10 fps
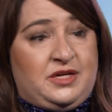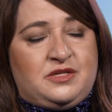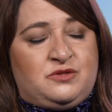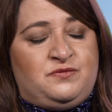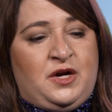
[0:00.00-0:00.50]

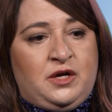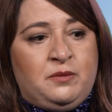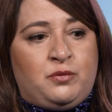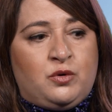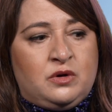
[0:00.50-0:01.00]
That's very
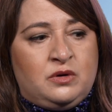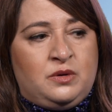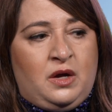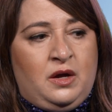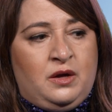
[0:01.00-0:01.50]

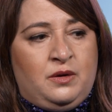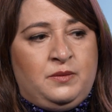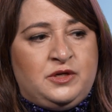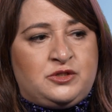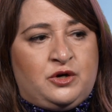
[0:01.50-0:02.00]
important
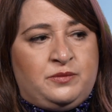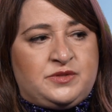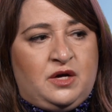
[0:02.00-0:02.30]
in terms